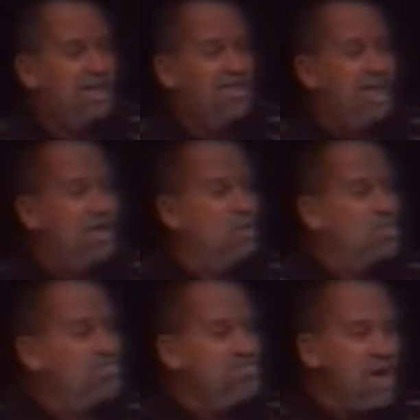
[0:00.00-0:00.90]
and there
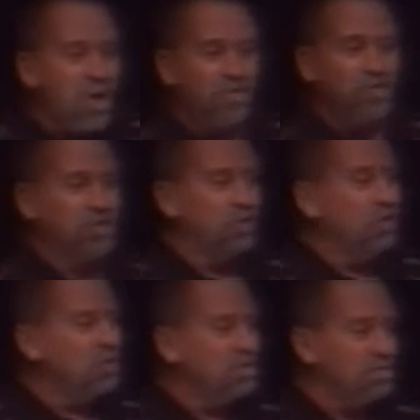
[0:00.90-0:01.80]
were
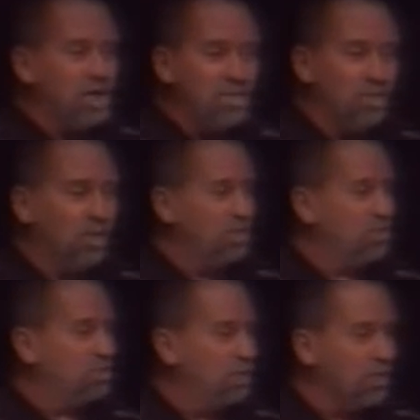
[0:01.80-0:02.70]
multitudes of people
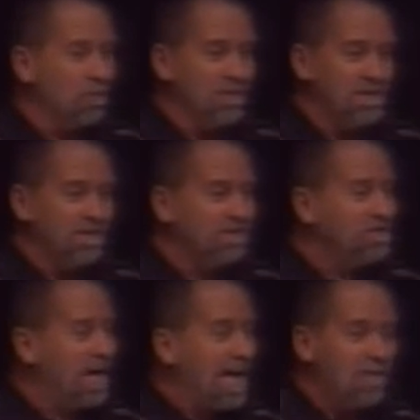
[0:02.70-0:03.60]
at this pool
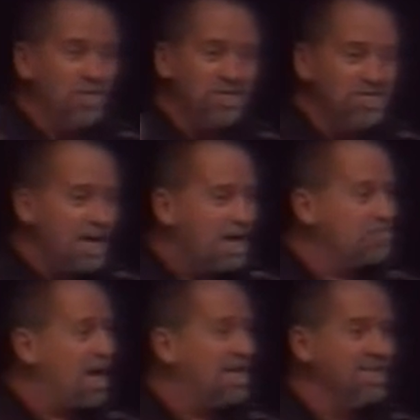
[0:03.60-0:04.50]
this guy was
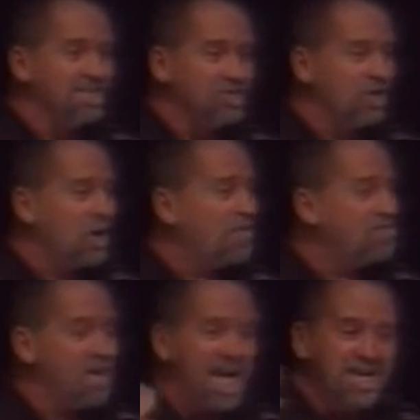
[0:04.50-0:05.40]
not by
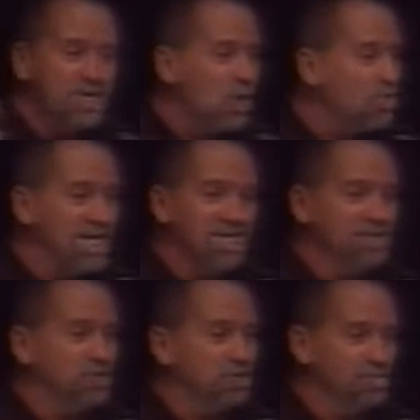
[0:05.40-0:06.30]
himself by no
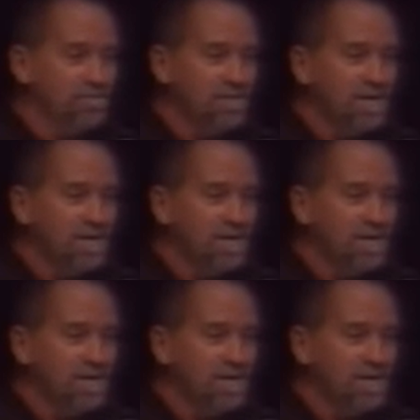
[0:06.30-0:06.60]
means